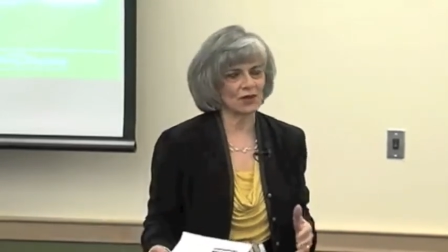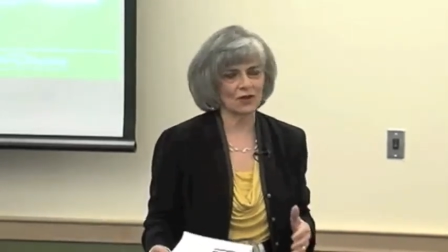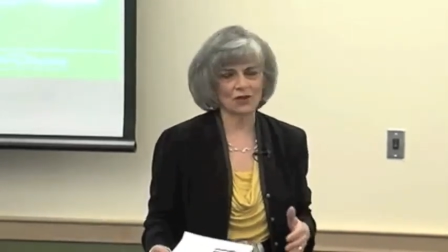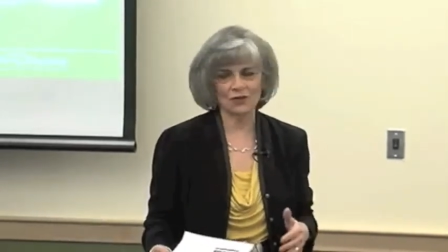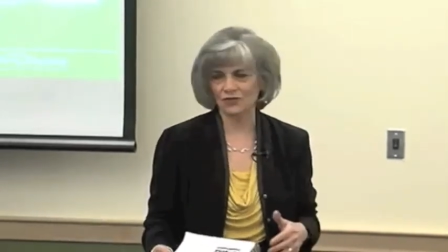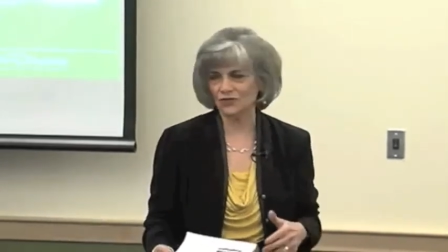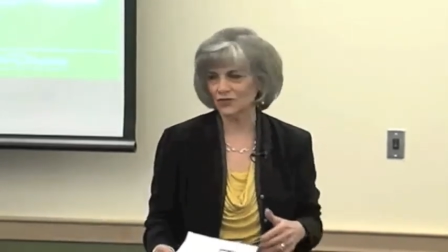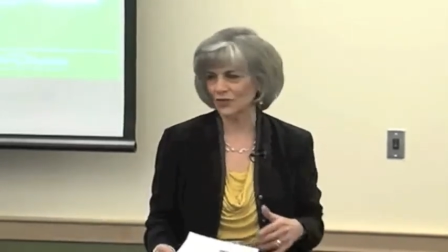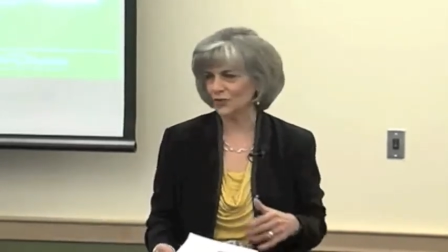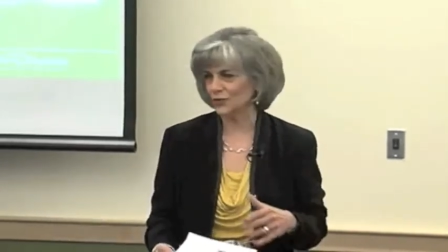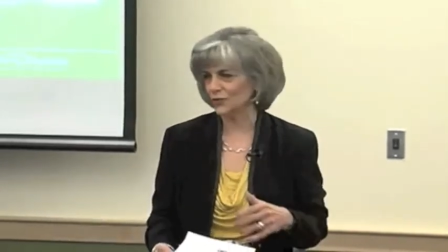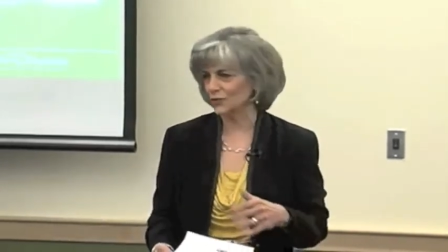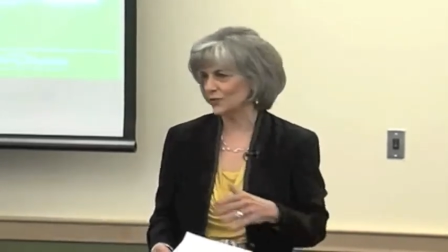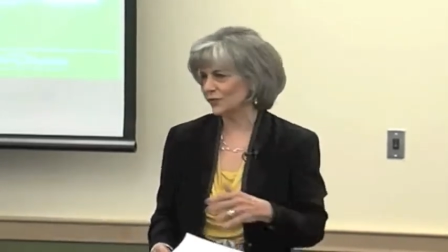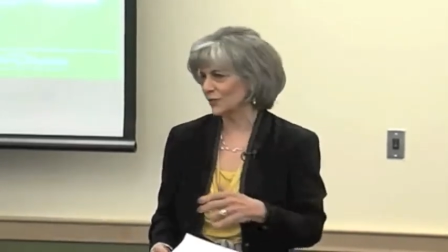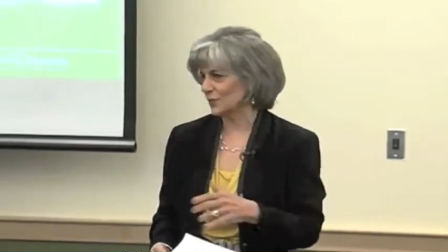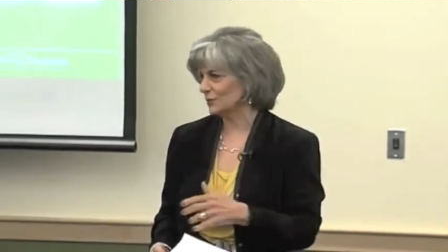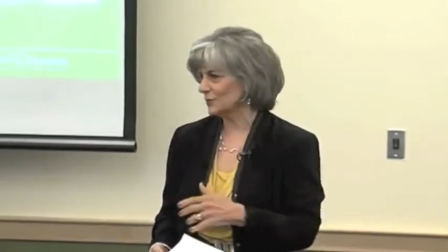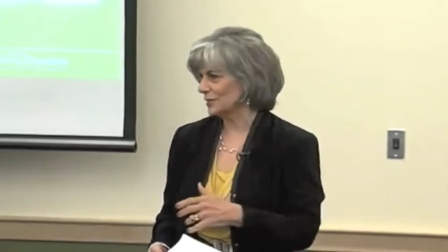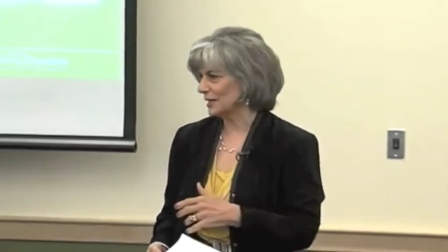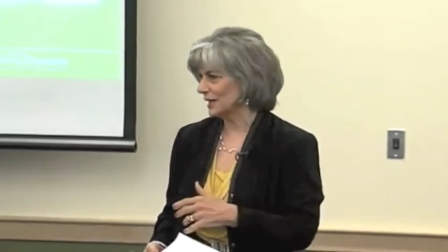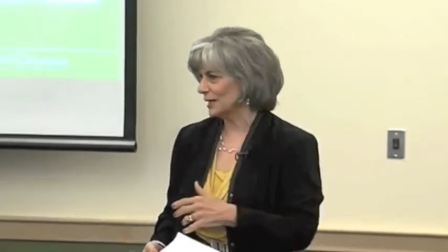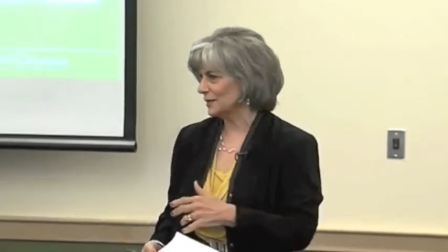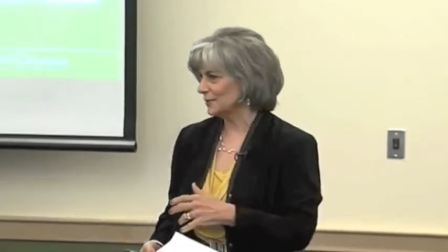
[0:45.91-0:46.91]
also
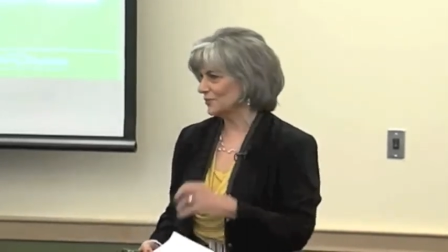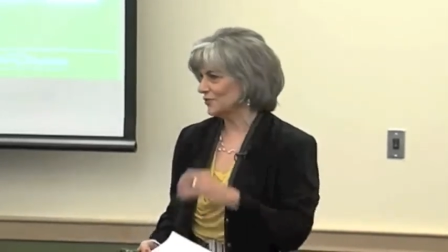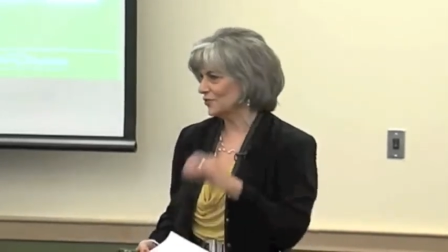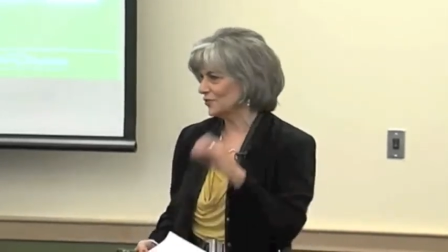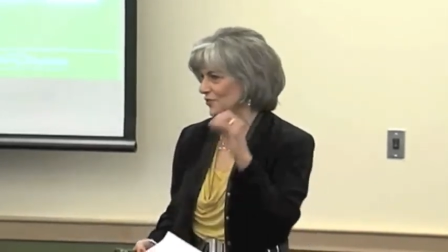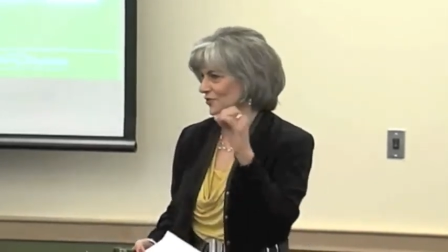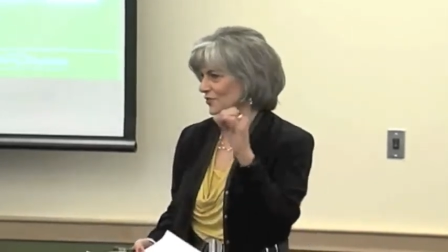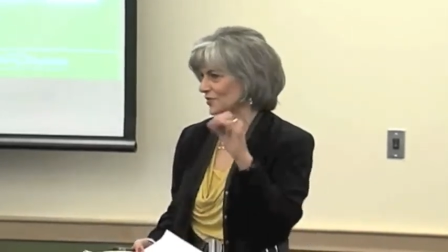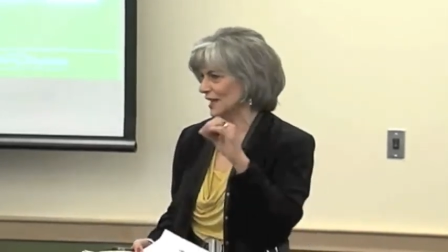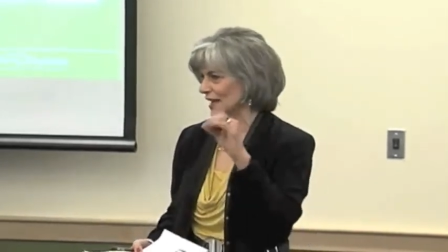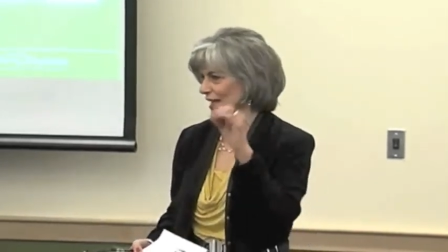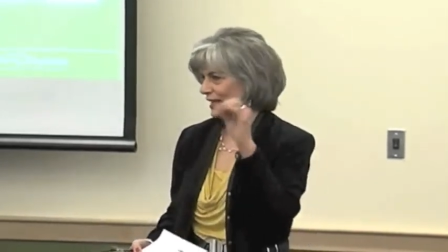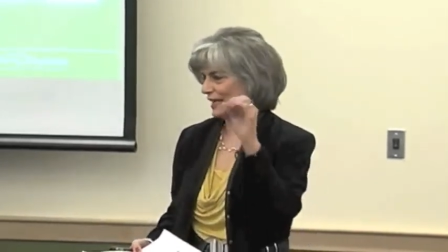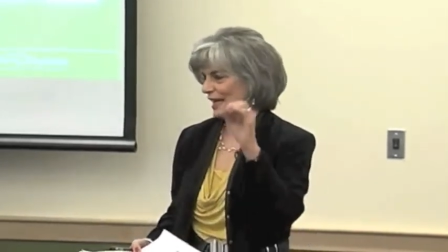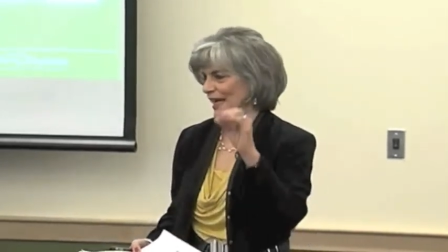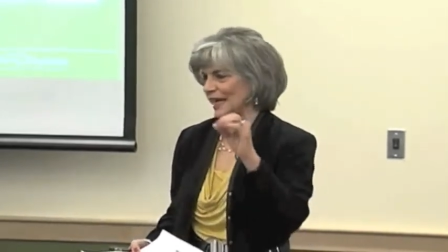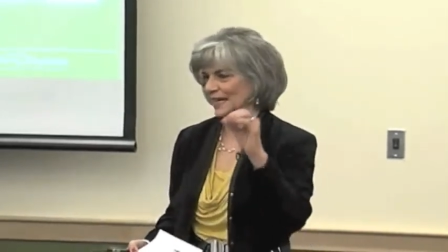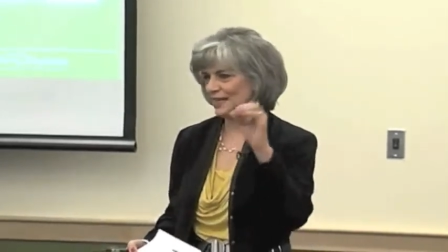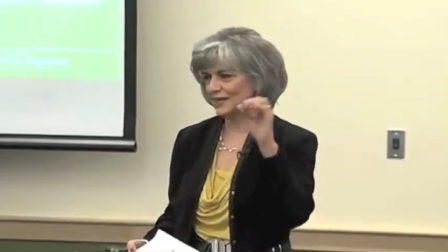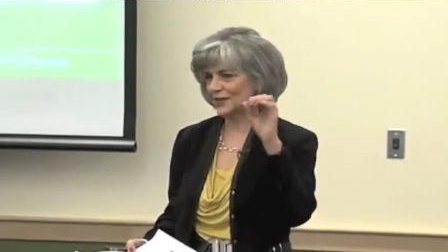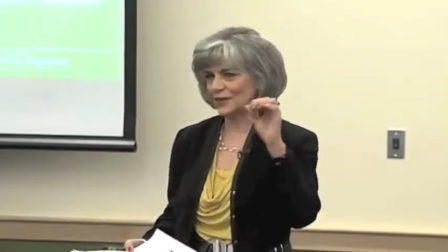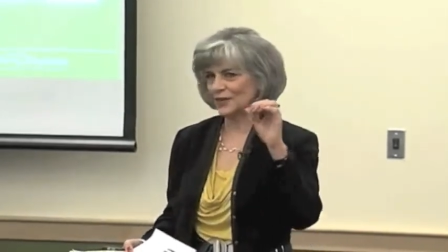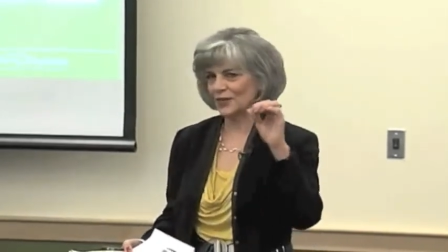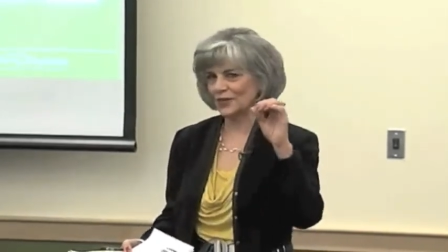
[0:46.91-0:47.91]
sometimes just that
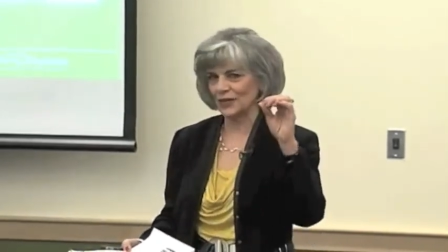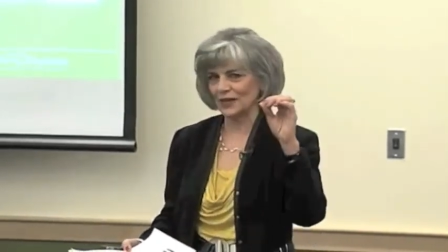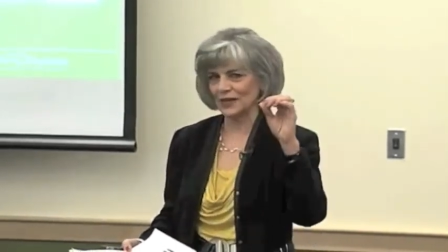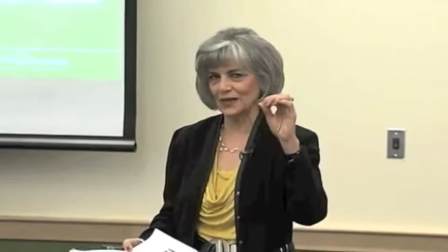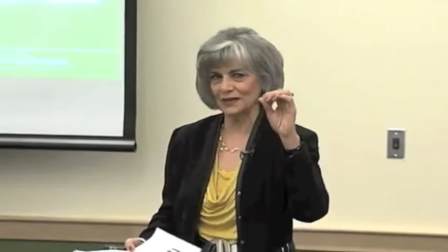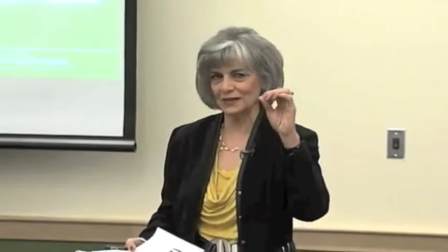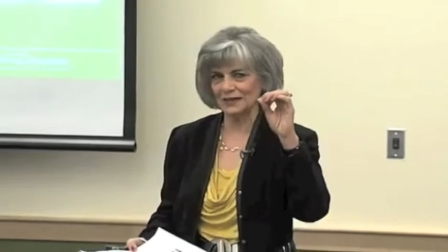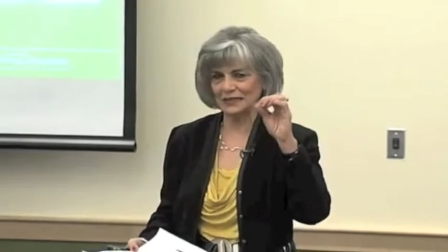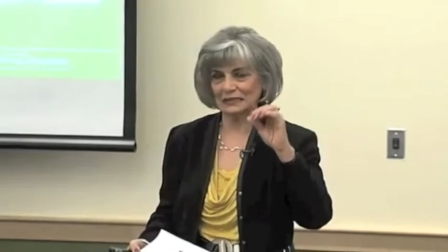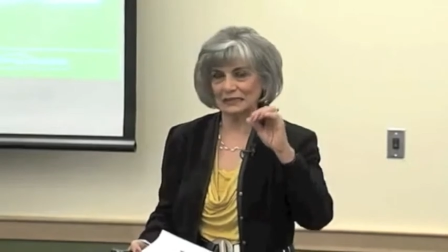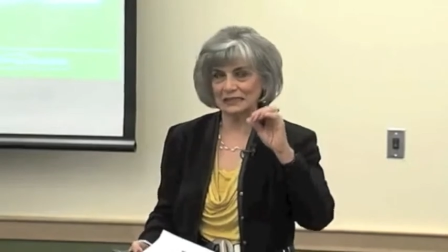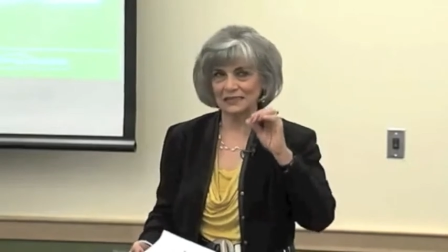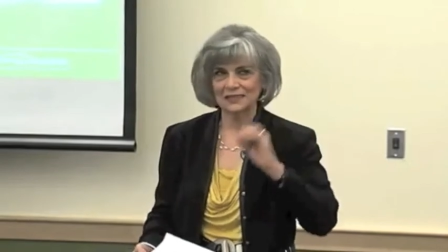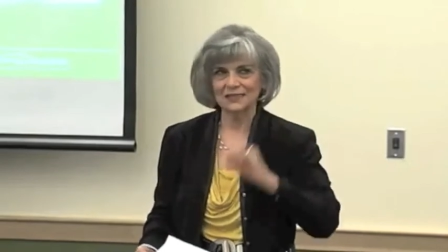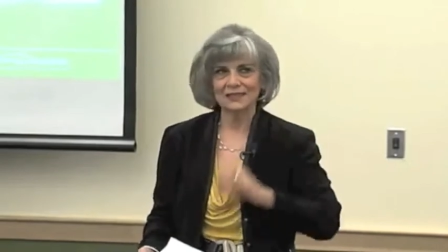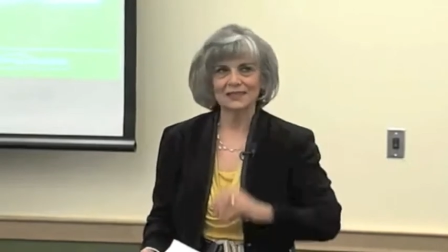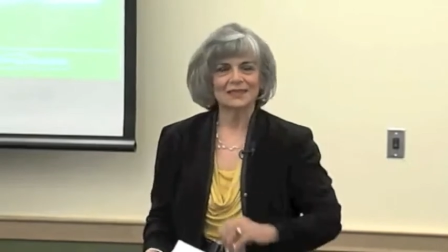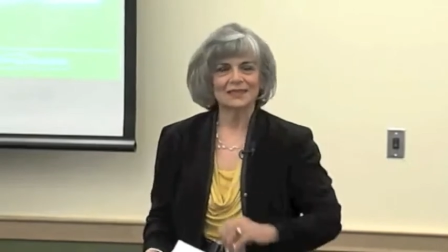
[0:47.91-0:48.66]
added thing that